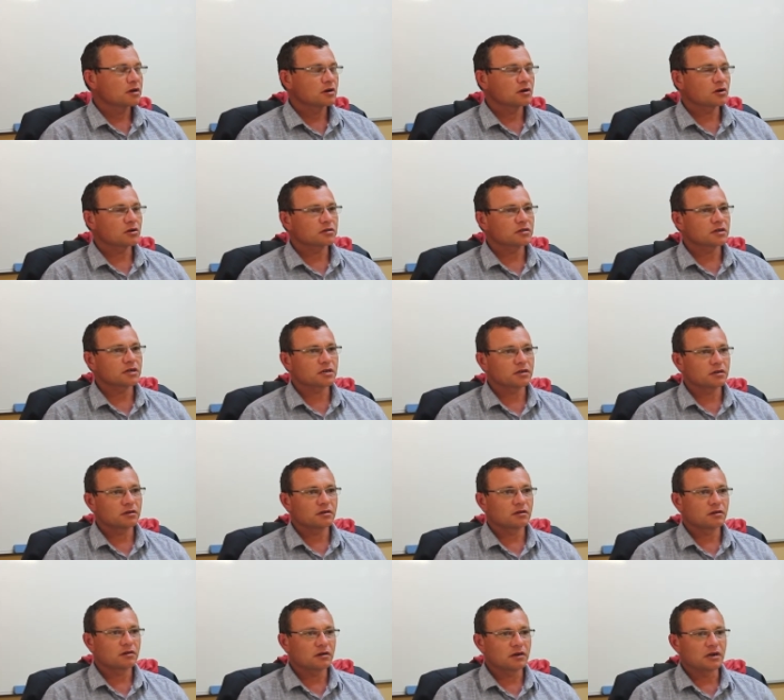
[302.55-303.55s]
not that
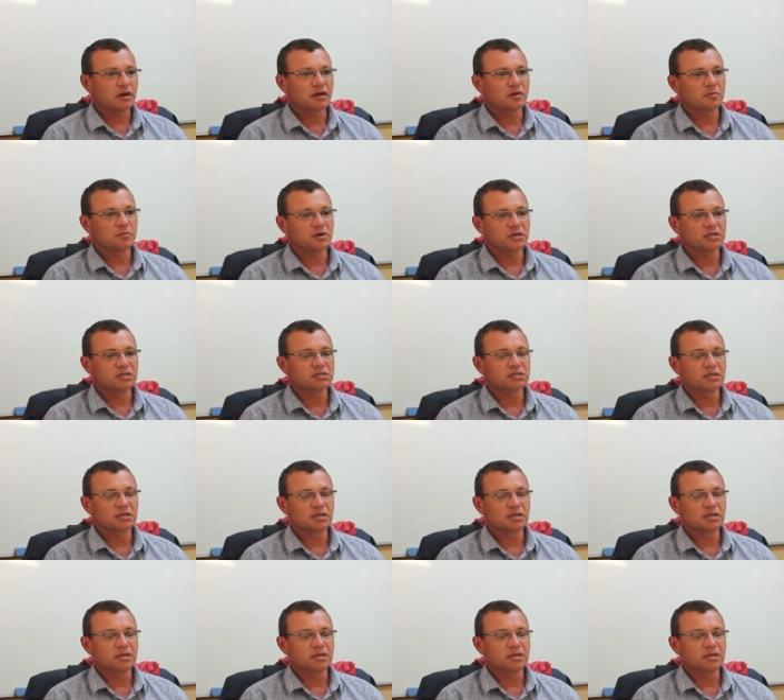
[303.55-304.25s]
labor is